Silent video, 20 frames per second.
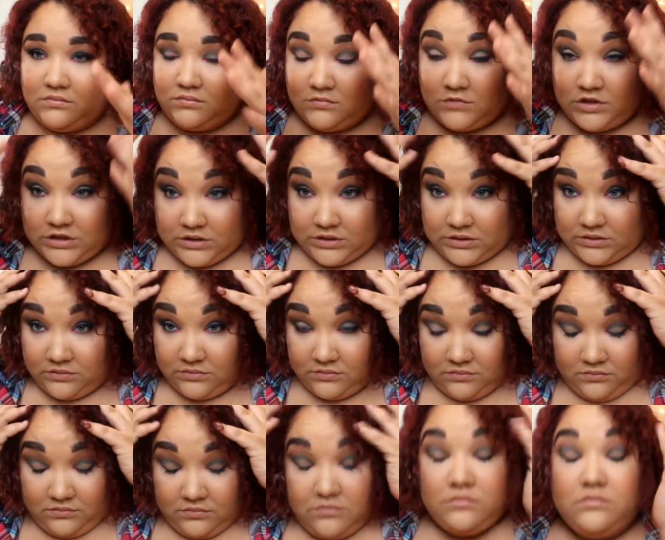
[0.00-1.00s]
Just
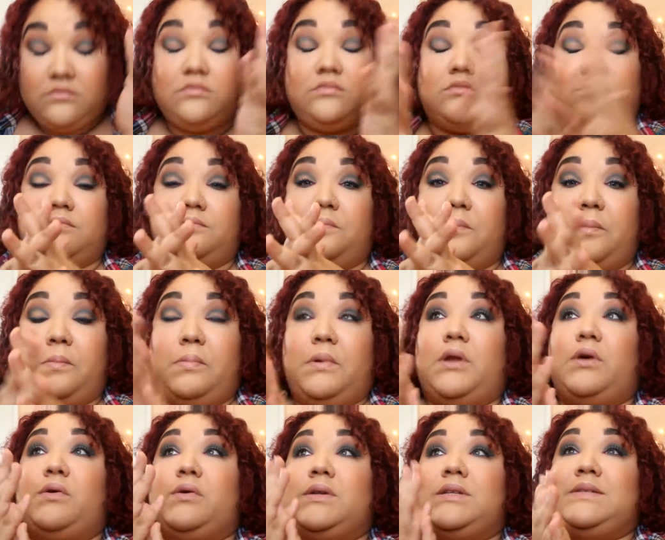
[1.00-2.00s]

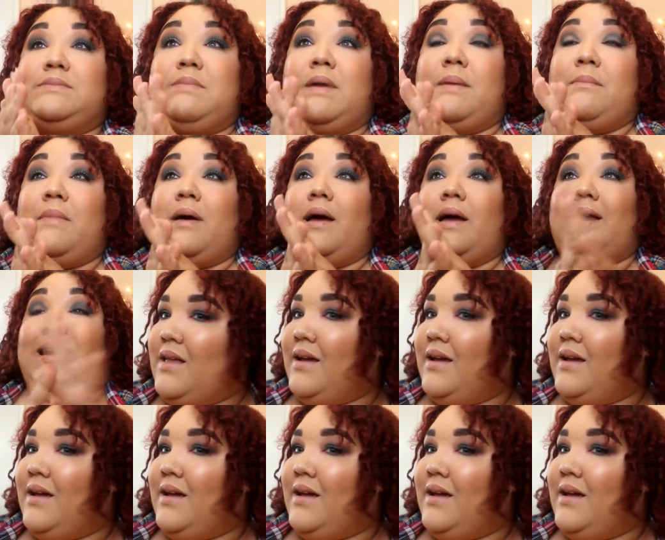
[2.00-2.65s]
blows my mind.